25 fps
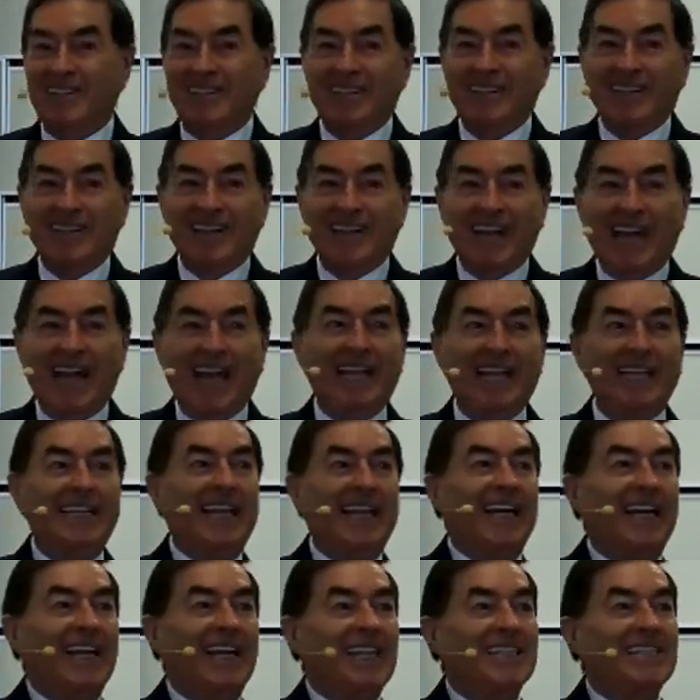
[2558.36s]
And there
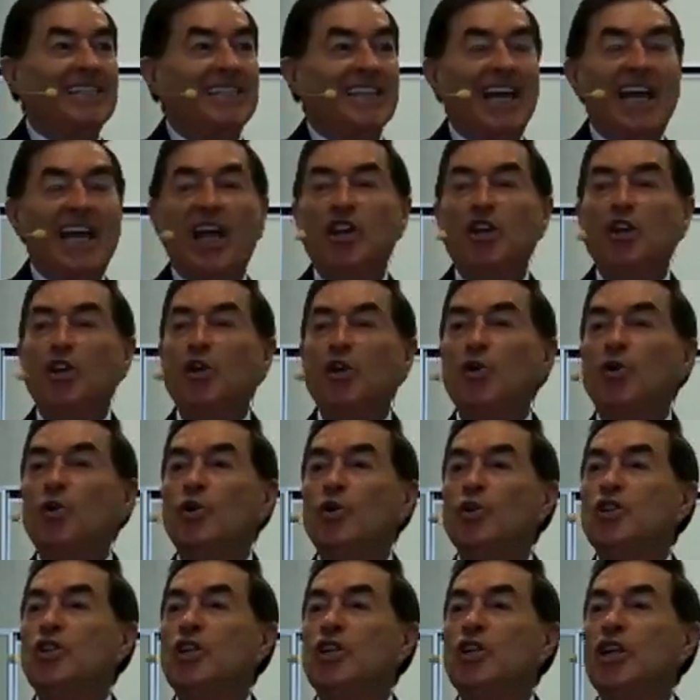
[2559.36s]
is a new
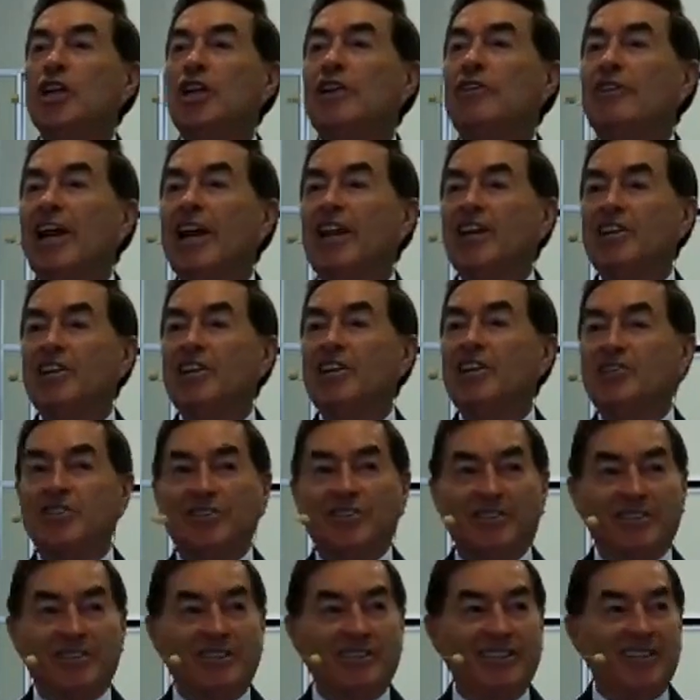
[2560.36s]
generation.
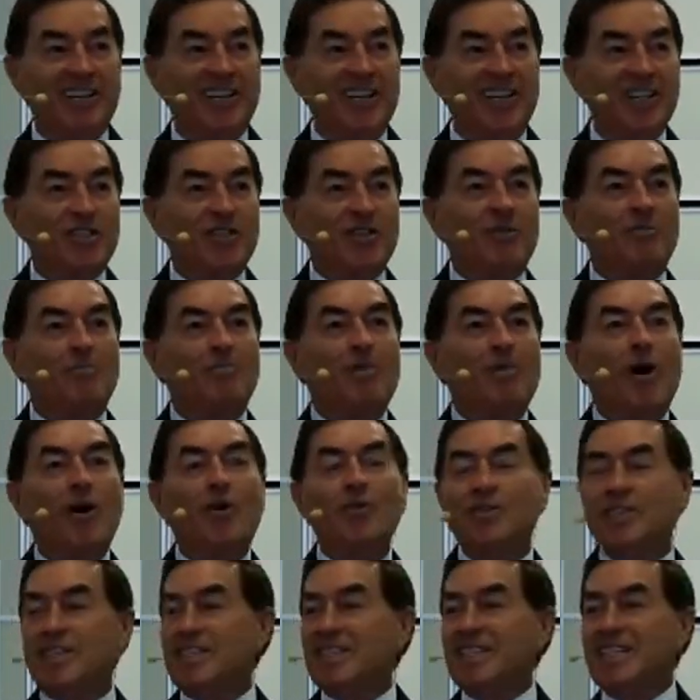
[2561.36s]
So
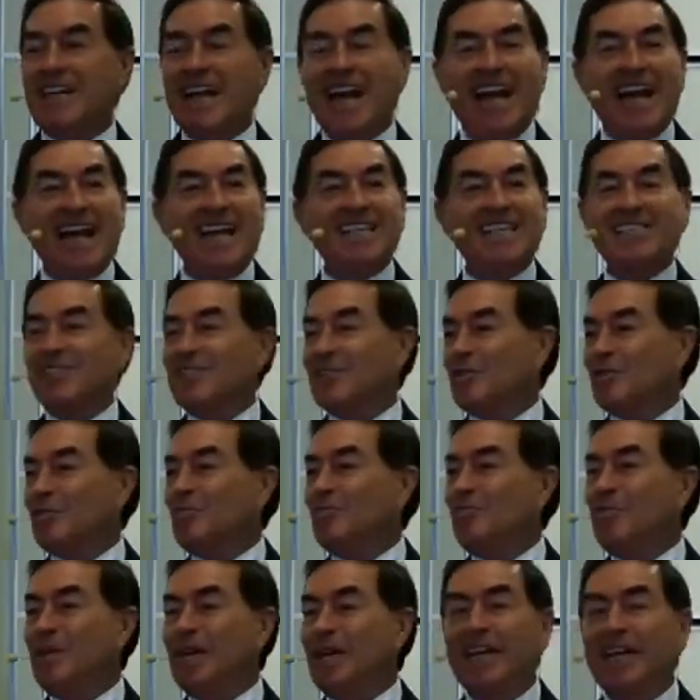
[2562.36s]
Moses has to
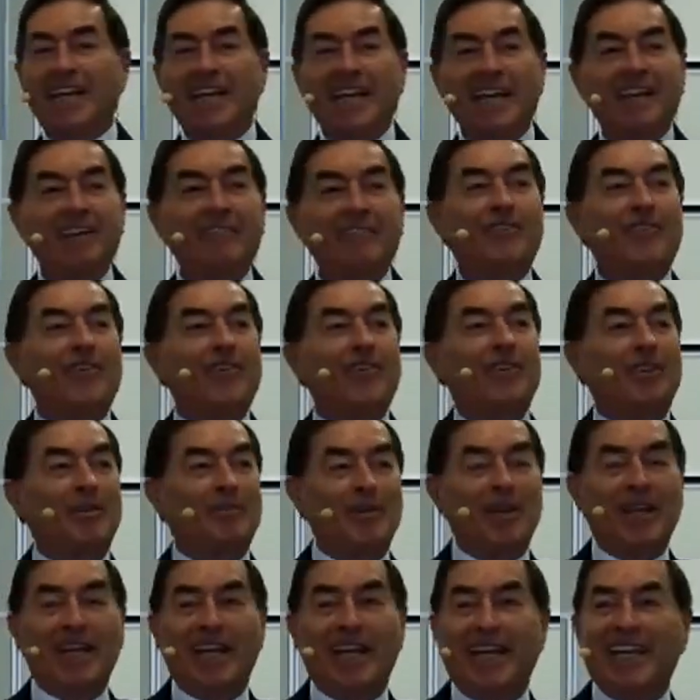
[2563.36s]
begin from the
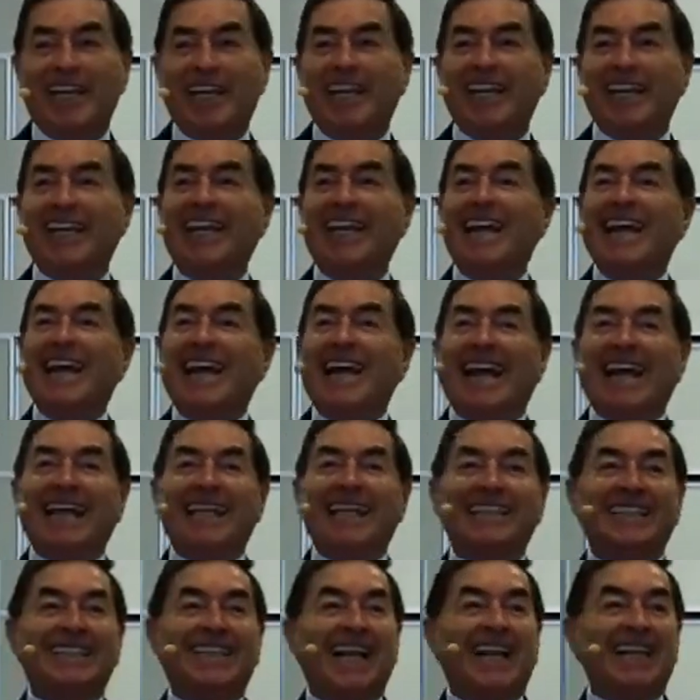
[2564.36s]
beginning and
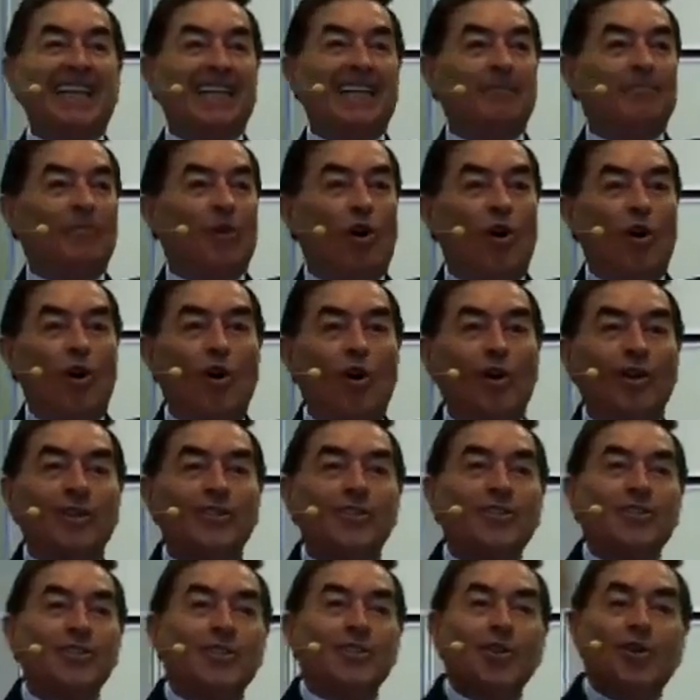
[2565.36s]
tell them all the
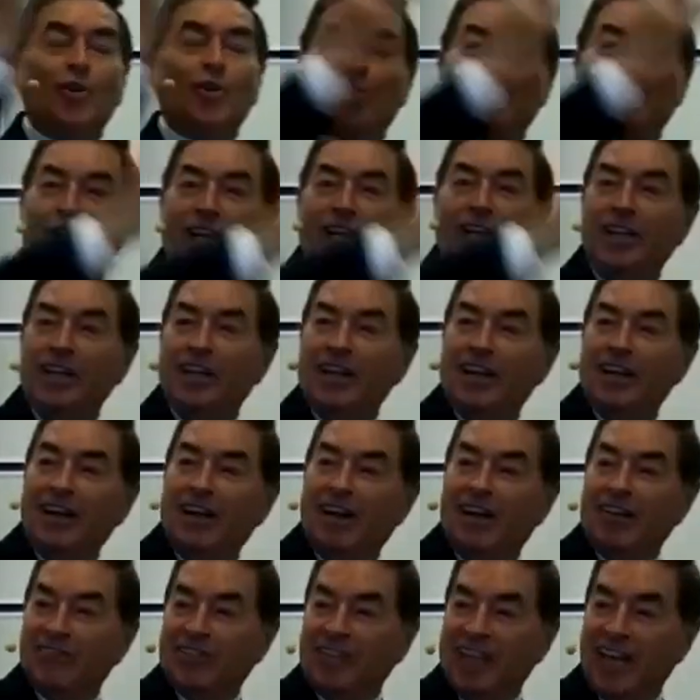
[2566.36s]
story of
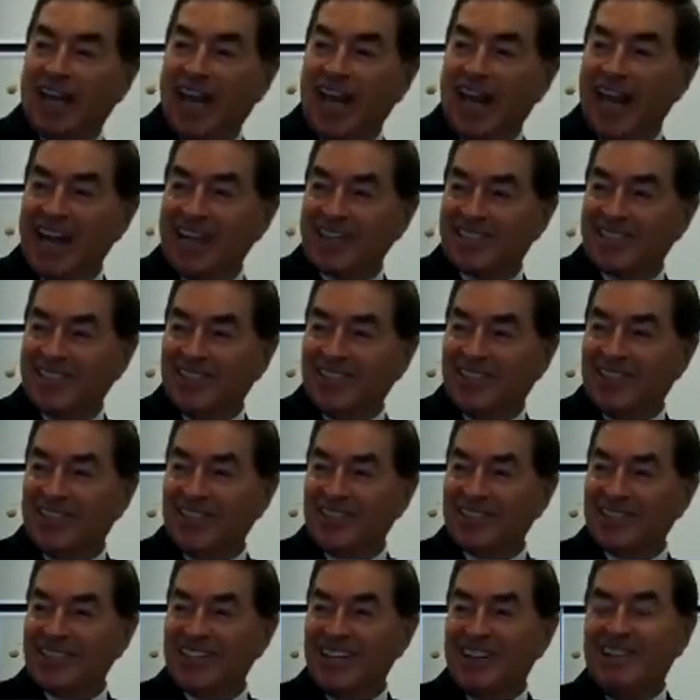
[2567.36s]
the Exodus
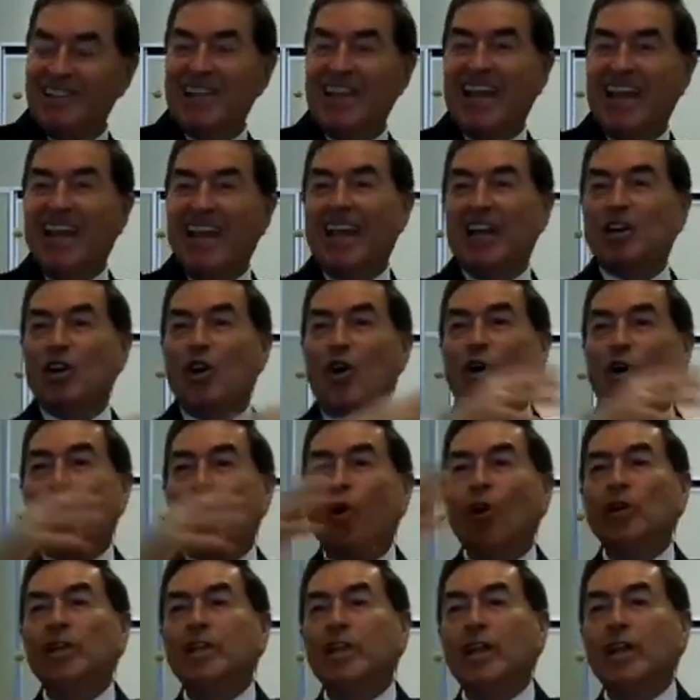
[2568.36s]
and all the
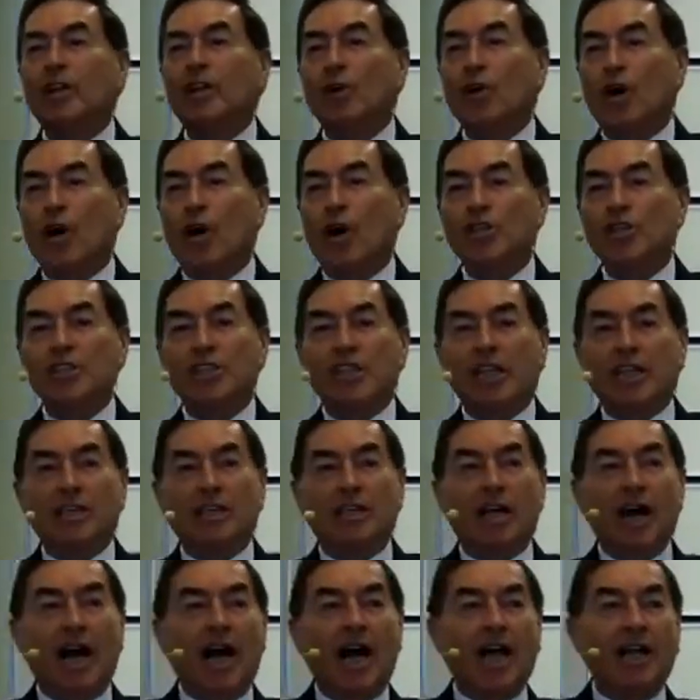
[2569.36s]
laws that
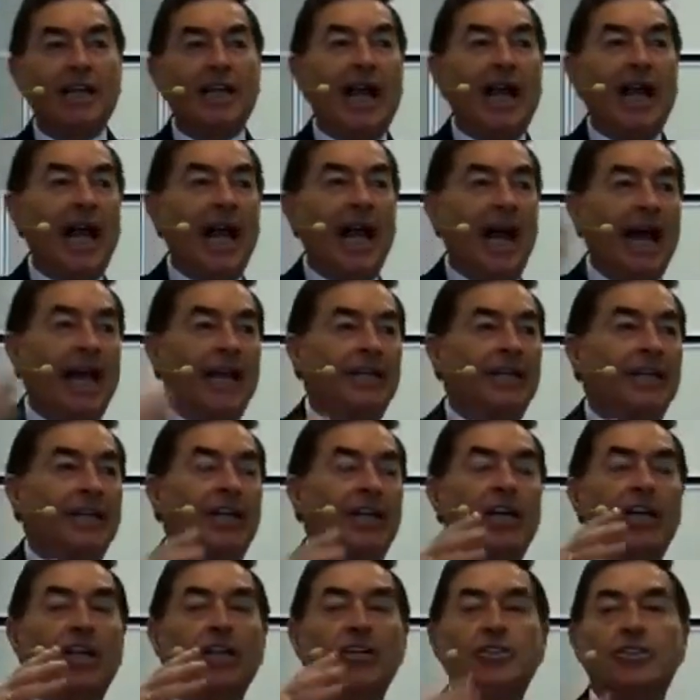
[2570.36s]
God had
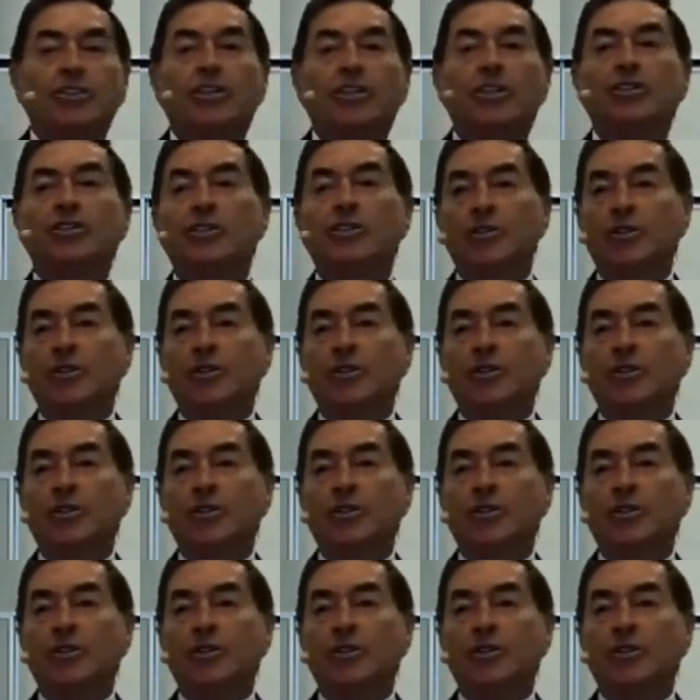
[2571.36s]
instituted